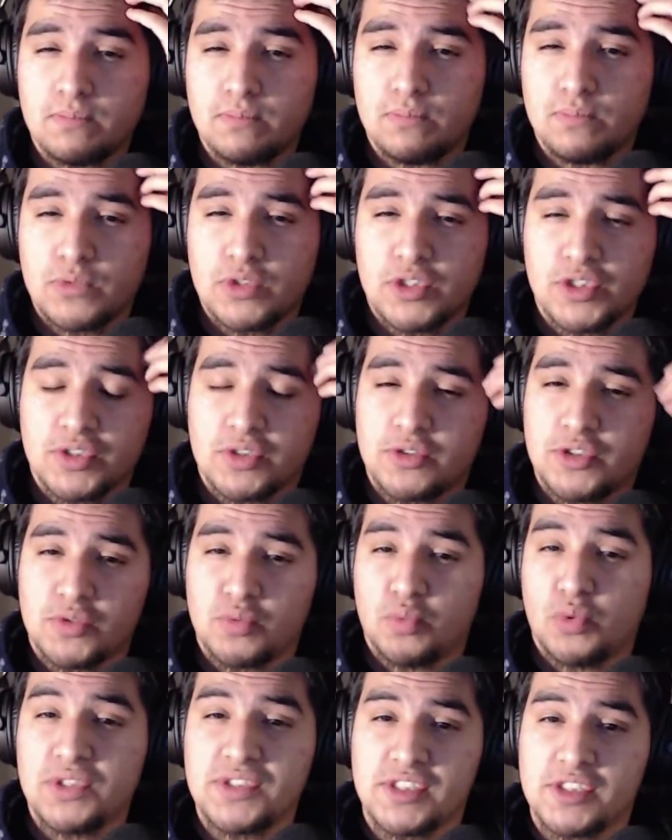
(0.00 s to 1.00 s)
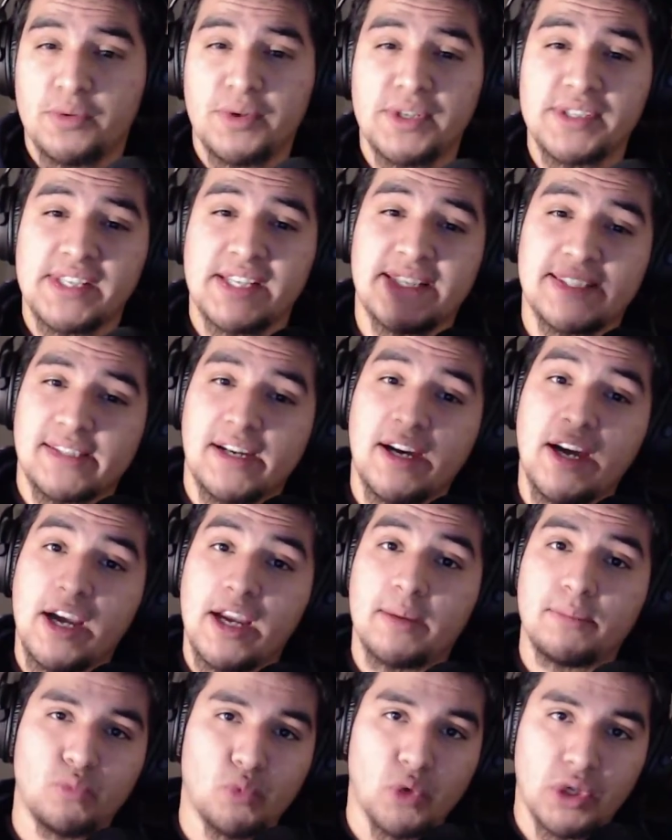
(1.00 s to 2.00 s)
just one series at a
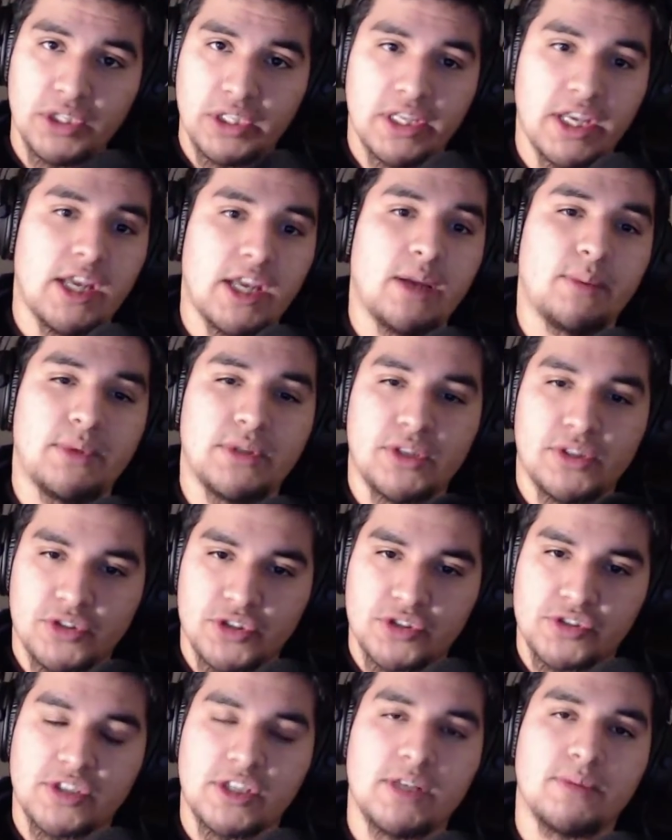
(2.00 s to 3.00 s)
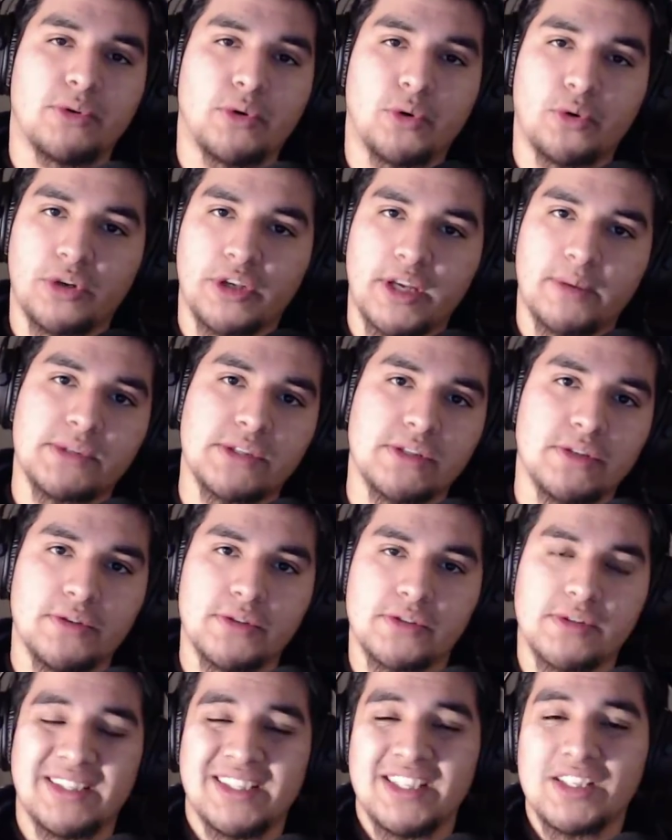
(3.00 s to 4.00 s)
time, one game, and then just keep recording
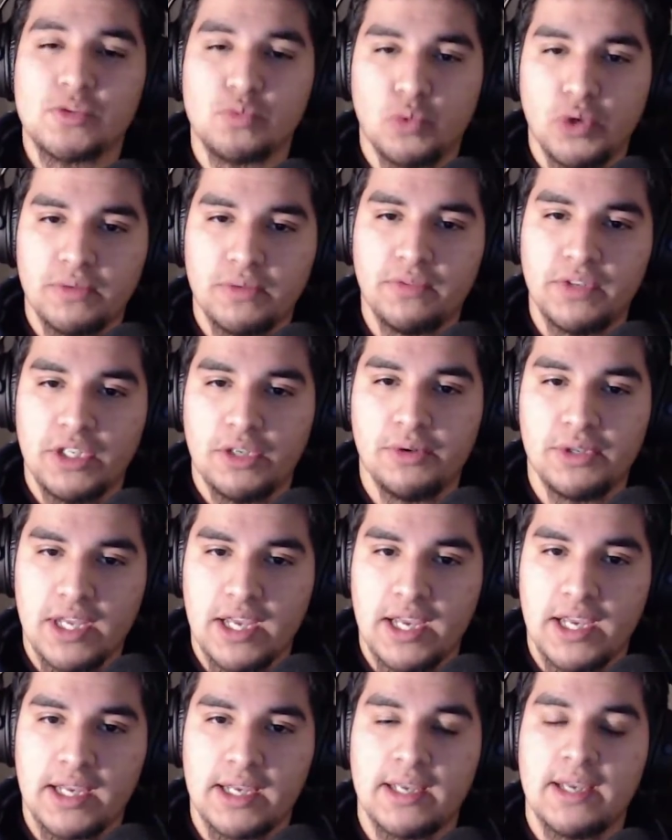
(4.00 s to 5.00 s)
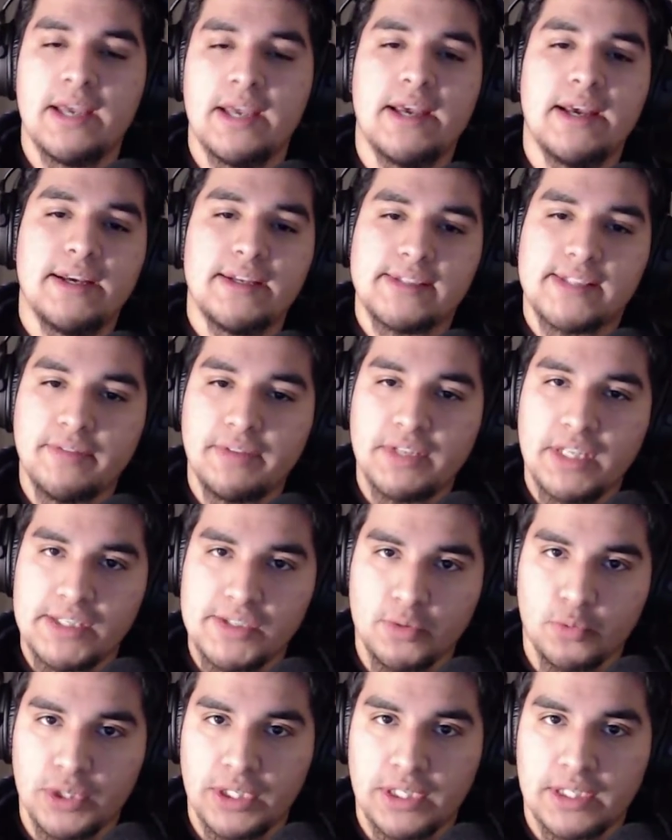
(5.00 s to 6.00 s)
episodes. So at least one video a day, 7 days
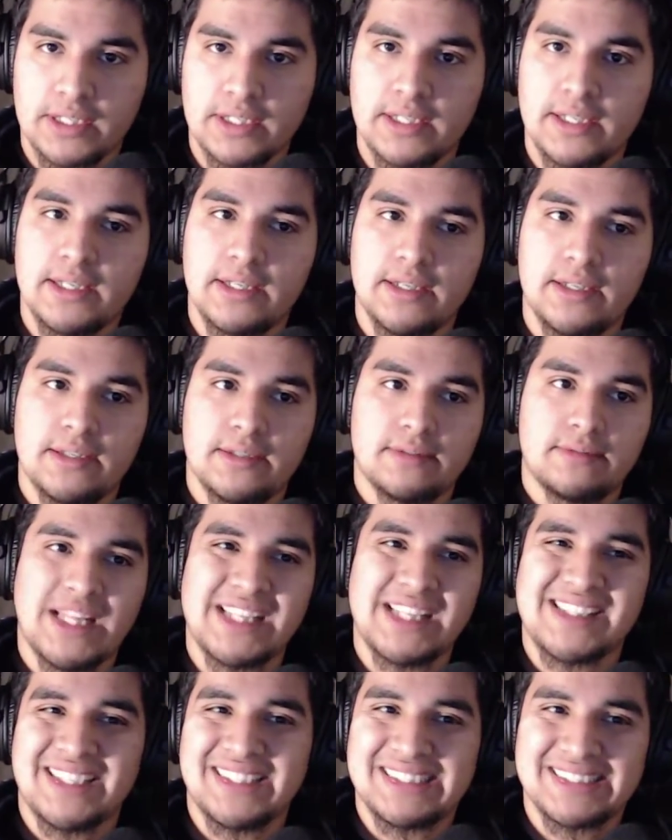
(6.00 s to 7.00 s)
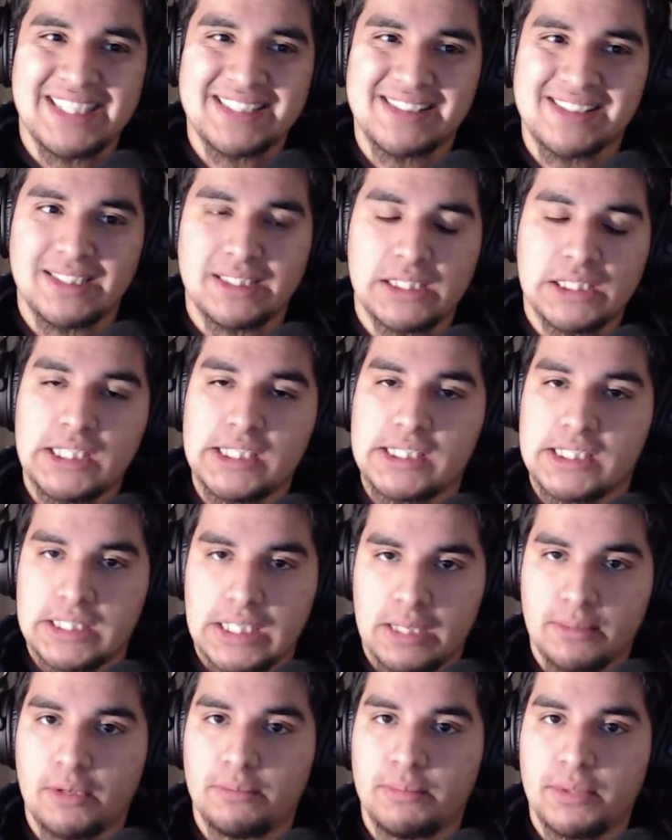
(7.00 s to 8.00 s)
a week. That's the least
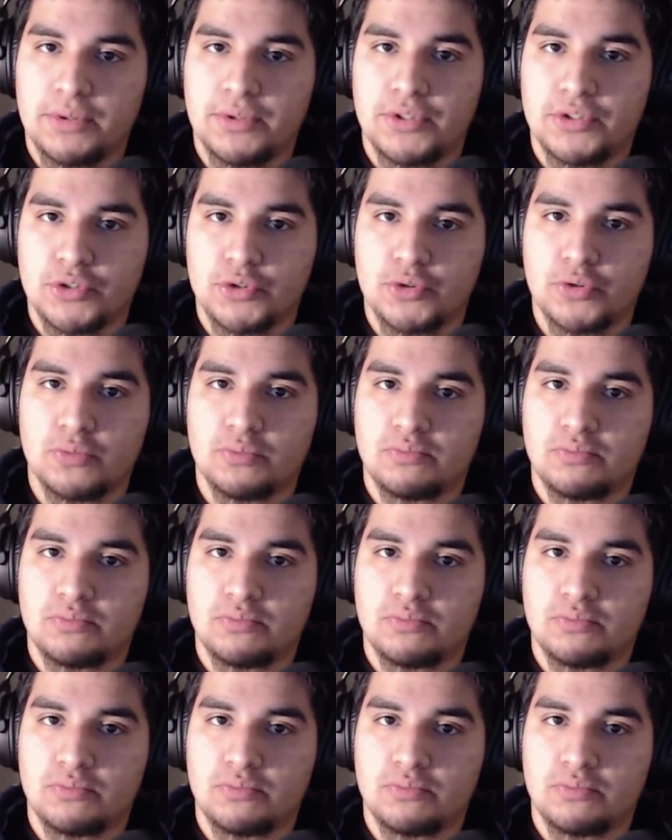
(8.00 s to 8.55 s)
that I'm going to be able to do.